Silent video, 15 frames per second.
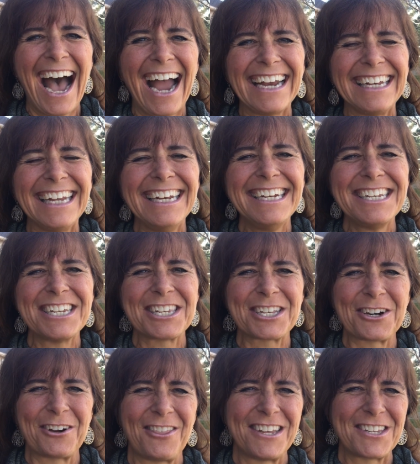I needed to
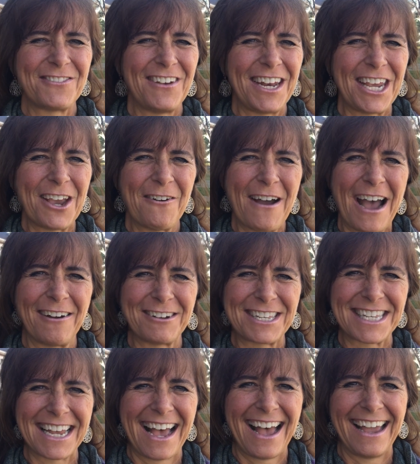start this video
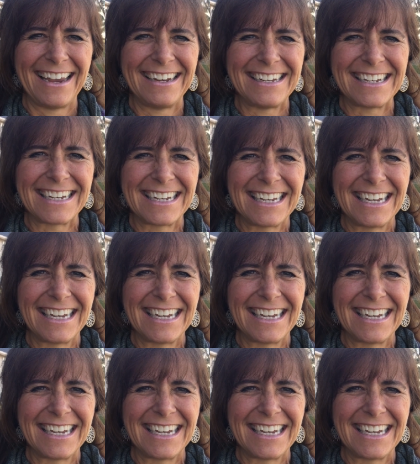outside.